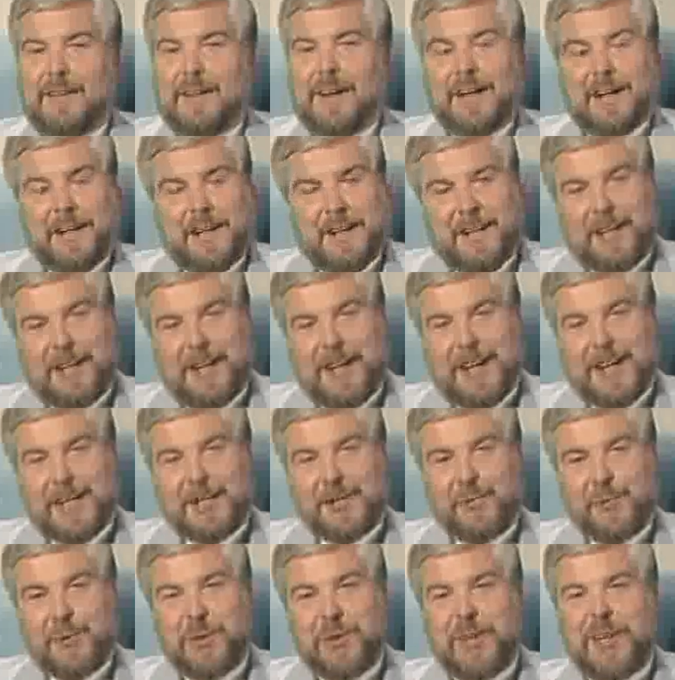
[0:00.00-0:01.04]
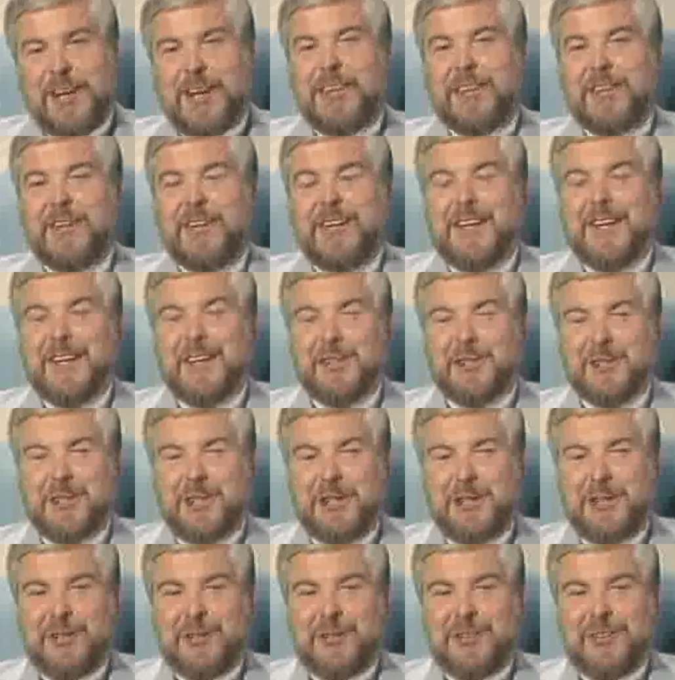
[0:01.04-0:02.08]
Again, as with anything else
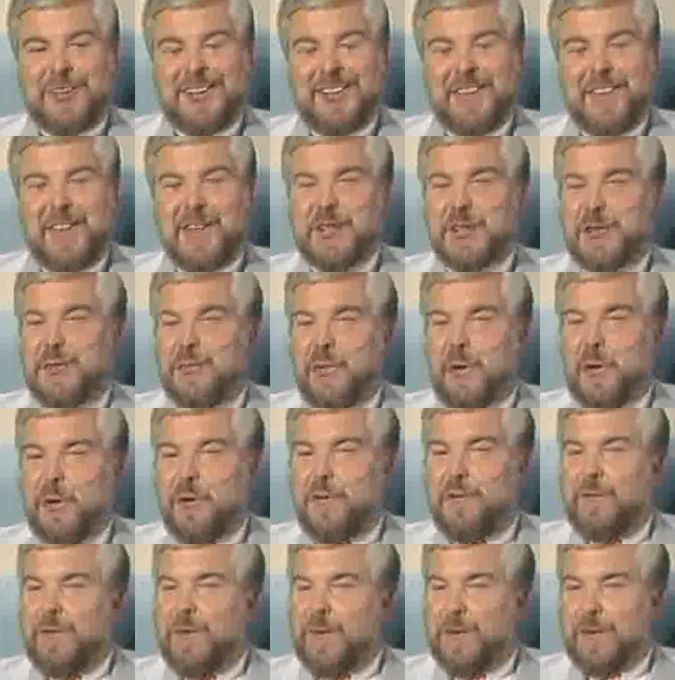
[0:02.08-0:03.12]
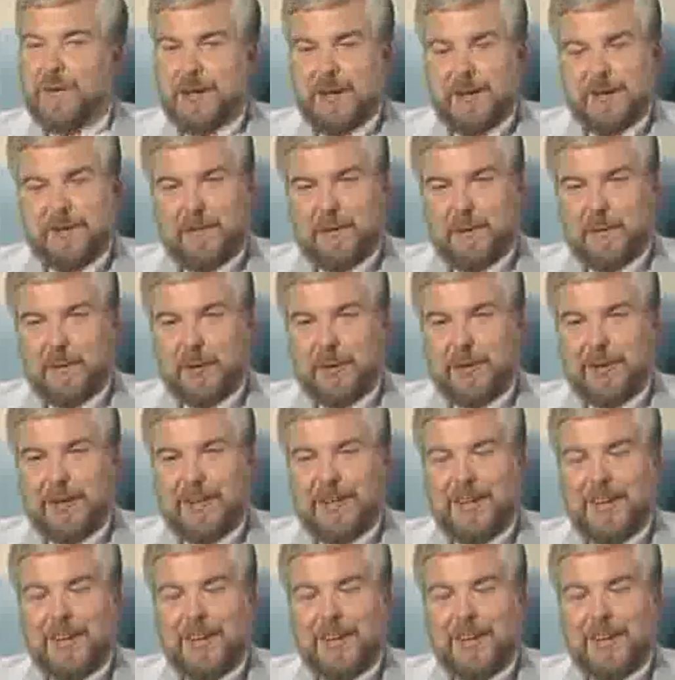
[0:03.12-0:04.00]
new, this won't feel comfortable.